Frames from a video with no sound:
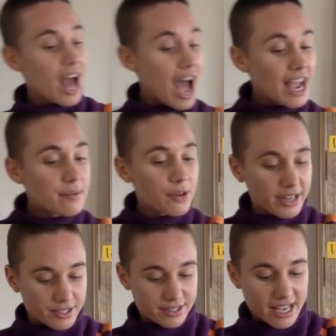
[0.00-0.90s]
I am
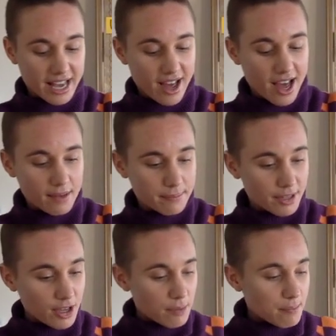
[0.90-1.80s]
going to set up
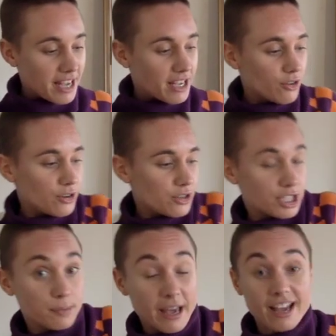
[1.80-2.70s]
my
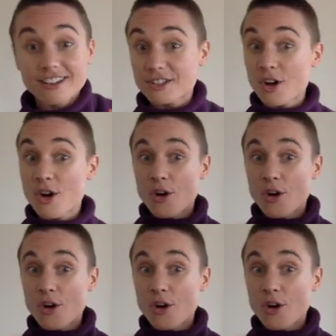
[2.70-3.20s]
conclusions page